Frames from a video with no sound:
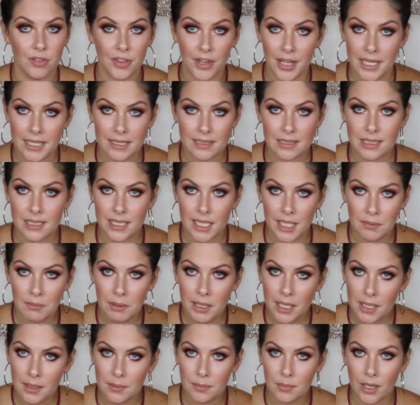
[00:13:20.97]
lazy day
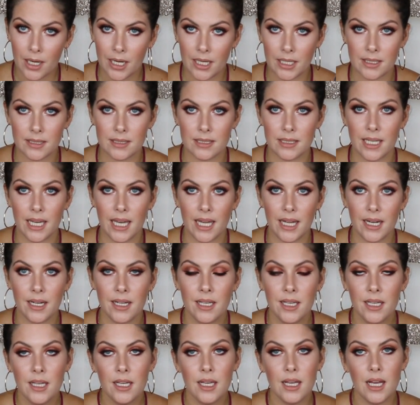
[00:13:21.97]
makeup products again.
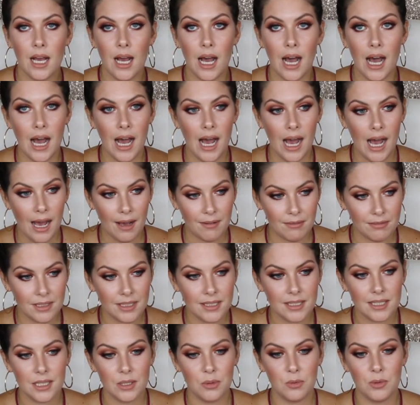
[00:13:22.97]

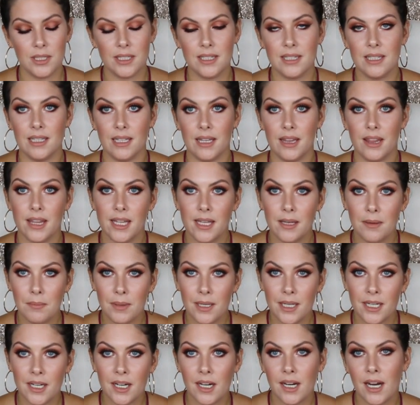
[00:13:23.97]
Obviously, we see a theme
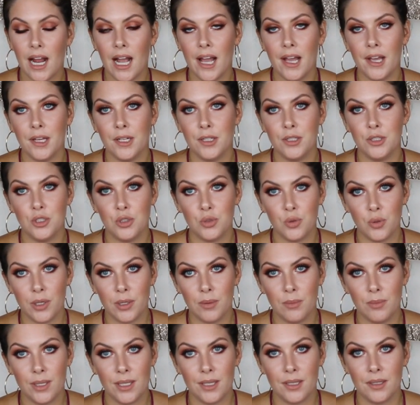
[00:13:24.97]
here. I
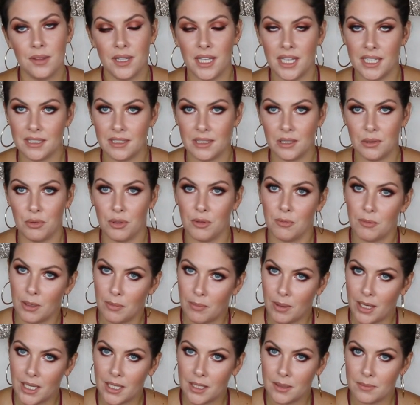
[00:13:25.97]
enjoy being lazy with my
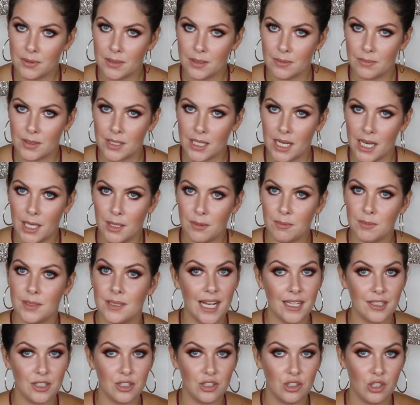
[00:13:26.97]
makeup sometimes.
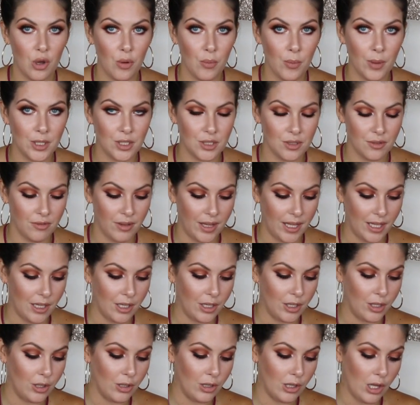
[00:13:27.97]
It has so much of like
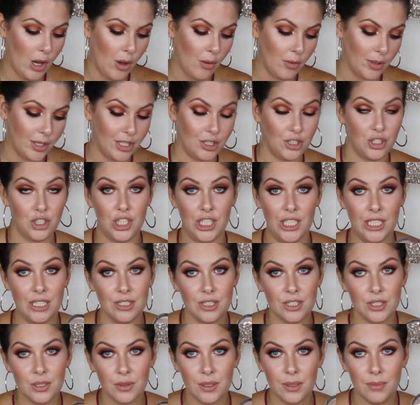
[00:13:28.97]
a glow and a
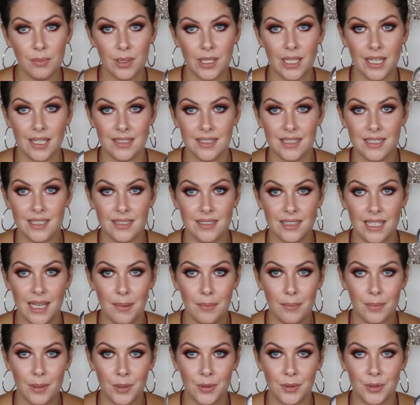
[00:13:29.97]
sheen to it because it is
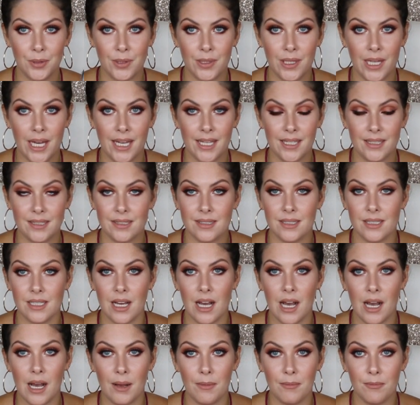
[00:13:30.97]
that mineralized
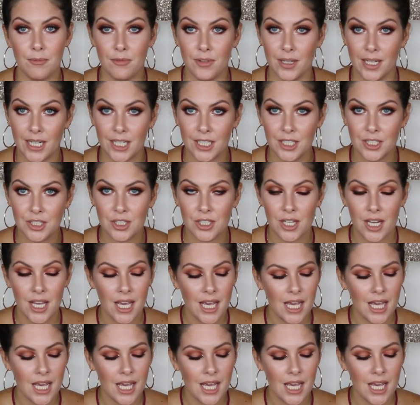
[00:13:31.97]
finish.